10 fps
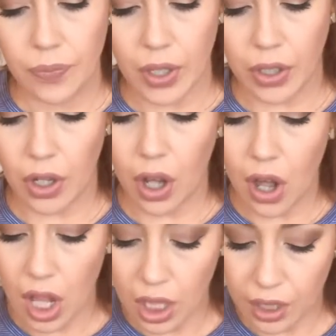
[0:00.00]
on
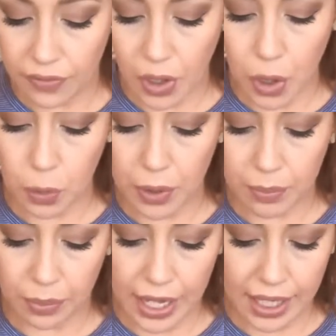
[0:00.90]
all of the open
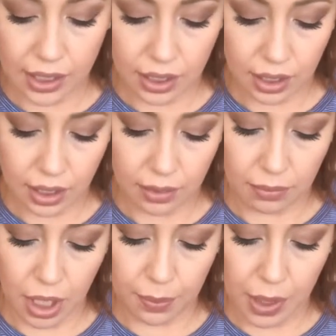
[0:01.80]
black
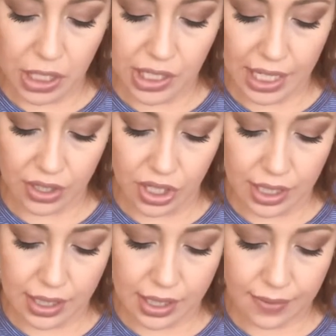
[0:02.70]
Mod Podge sections.